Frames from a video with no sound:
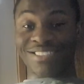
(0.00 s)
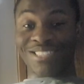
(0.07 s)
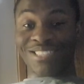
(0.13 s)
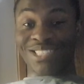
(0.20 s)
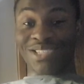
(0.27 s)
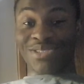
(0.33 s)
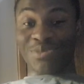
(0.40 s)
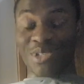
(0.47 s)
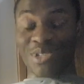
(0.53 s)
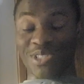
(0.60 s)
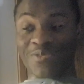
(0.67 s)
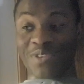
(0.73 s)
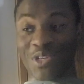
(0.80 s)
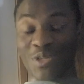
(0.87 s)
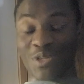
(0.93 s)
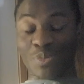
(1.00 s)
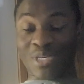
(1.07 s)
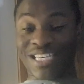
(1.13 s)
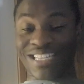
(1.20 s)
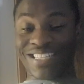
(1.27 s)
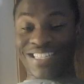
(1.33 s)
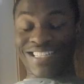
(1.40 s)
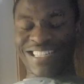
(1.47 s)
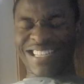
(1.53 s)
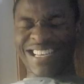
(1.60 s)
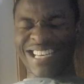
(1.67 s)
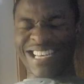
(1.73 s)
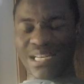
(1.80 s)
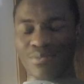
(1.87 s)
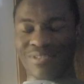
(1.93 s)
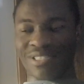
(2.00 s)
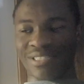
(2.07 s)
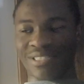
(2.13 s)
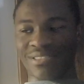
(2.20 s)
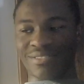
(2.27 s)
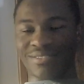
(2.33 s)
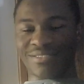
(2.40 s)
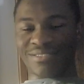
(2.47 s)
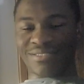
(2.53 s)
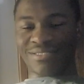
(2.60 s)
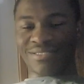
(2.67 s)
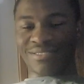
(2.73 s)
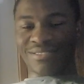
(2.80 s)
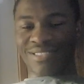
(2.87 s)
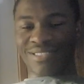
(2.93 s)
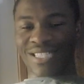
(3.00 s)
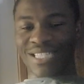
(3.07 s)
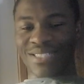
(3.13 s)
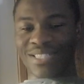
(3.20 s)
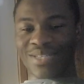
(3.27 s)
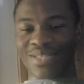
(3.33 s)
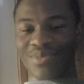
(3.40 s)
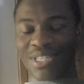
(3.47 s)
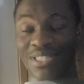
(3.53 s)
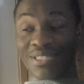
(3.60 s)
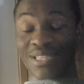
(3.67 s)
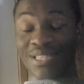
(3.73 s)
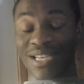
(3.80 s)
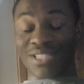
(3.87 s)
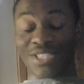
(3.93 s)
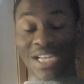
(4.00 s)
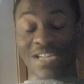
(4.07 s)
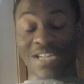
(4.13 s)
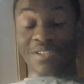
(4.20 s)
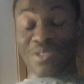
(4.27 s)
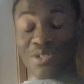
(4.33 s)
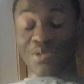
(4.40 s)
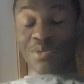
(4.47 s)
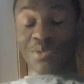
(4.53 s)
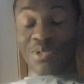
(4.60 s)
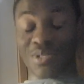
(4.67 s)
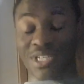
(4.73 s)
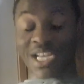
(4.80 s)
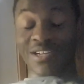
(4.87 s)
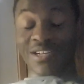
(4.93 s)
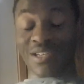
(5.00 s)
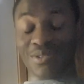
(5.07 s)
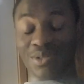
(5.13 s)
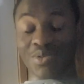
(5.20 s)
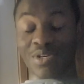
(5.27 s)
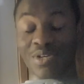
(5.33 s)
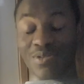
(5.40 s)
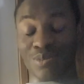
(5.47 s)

your music videos be insane, bro. It be insane. Shout out to whoever